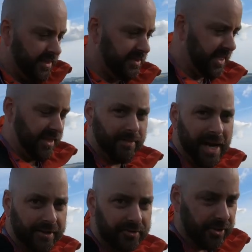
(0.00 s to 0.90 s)
to get the
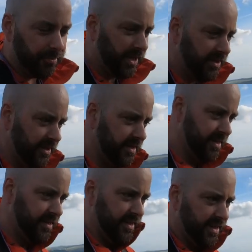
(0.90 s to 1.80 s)
miles up
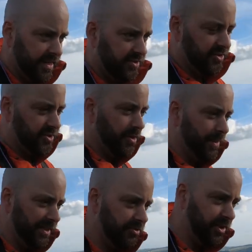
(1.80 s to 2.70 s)
and just go
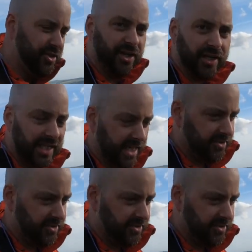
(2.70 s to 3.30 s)
back to enjoying it.